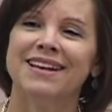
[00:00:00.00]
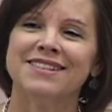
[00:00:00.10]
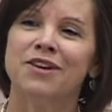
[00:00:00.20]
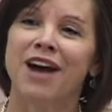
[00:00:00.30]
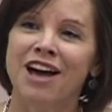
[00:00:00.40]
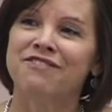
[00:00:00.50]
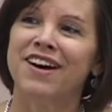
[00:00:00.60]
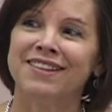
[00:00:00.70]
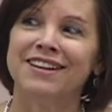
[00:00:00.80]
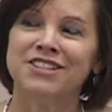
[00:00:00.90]
And so I
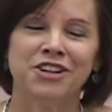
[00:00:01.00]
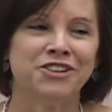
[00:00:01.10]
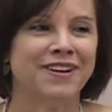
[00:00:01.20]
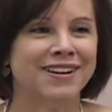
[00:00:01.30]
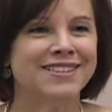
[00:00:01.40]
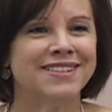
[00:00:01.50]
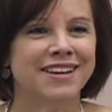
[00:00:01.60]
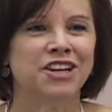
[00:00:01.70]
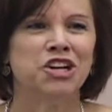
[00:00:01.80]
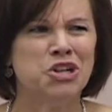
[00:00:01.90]
finally turned around and
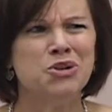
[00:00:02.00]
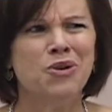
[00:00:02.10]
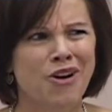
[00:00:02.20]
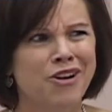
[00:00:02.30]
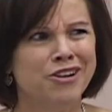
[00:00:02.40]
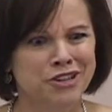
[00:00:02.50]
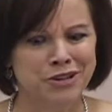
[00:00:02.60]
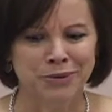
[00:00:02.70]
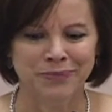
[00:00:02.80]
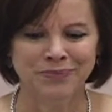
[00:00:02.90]
said, "Who are
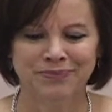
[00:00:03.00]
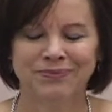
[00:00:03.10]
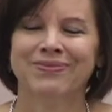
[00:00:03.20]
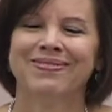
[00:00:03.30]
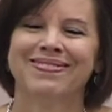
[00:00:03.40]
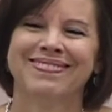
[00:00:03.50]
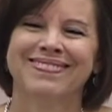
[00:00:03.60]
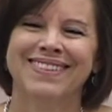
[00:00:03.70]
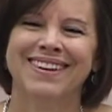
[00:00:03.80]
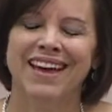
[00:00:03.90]
you?"
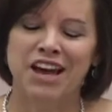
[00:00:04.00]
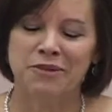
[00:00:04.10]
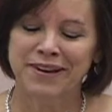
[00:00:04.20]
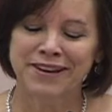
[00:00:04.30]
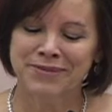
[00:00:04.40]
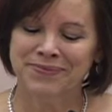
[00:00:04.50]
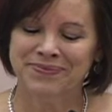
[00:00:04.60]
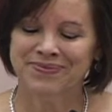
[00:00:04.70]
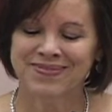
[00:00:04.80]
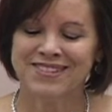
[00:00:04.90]

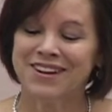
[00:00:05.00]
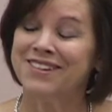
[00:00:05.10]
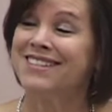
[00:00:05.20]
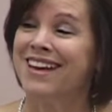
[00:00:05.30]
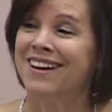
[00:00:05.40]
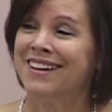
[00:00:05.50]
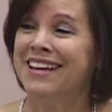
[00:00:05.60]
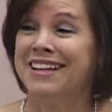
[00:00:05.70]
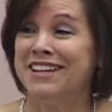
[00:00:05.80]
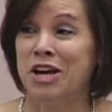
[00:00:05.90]
Well, turns out he
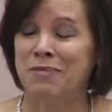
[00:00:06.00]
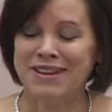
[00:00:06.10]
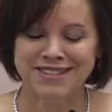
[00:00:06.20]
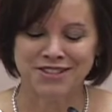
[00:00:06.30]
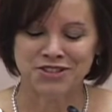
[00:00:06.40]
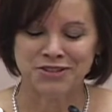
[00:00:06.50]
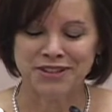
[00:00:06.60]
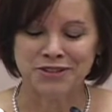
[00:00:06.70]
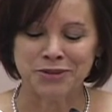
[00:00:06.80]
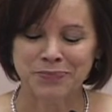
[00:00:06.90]
didn't know my sister
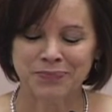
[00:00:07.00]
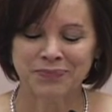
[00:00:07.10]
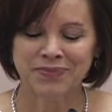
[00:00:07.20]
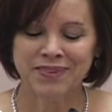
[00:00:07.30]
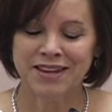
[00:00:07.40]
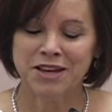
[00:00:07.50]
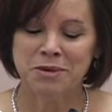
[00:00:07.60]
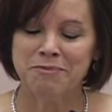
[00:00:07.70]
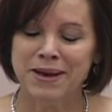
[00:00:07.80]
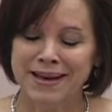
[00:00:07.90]
either.
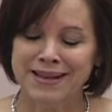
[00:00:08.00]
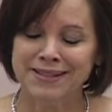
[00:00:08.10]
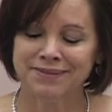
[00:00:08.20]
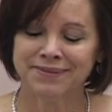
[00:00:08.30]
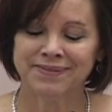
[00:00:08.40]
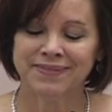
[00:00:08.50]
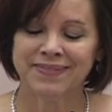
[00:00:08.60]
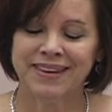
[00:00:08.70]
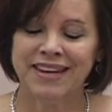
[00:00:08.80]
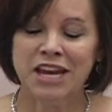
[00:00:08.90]
But
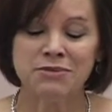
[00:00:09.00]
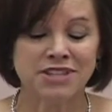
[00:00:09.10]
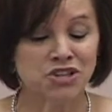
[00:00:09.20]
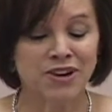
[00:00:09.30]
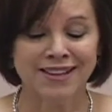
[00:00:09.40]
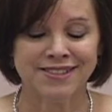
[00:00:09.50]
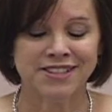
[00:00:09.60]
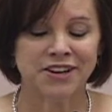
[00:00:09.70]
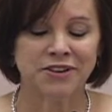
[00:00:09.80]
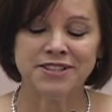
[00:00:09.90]
he was attracted
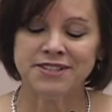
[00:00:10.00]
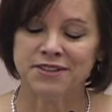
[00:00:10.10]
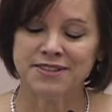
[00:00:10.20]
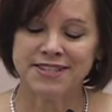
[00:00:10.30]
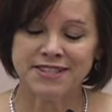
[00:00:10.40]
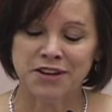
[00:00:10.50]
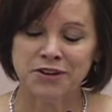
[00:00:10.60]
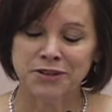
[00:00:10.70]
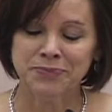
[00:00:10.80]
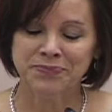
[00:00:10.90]
to her as soon as he saw
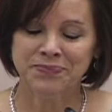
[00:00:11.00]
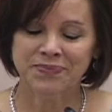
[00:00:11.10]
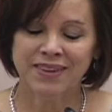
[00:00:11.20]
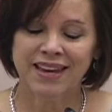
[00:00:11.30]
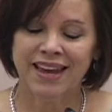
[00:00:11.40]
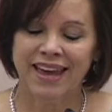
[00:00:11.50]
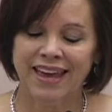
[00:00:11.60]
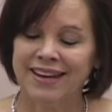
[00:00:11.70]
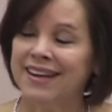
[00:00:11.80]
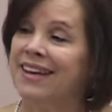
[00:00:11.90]
her,
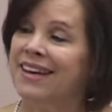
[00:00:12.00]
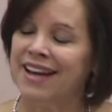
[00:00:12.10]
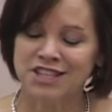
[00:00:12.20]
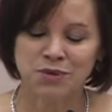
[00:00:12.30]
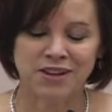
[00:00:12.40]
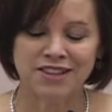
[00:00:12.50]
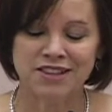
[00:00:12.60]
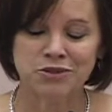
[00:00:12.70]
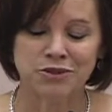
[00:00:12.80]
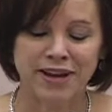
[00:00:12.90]
and he had asked one of the
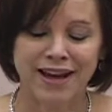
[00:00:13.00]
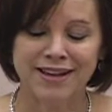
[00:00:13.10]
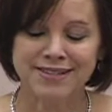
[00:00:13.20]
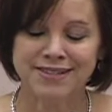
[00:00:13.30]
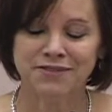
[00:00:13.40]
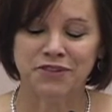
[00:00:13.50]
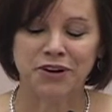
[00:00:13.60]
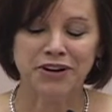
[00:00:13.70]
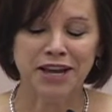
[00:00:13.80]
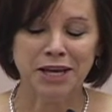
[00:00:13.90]
local guys for
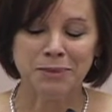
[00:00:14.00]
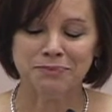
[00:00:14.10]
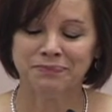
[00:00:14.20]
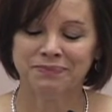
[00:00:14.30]
her name.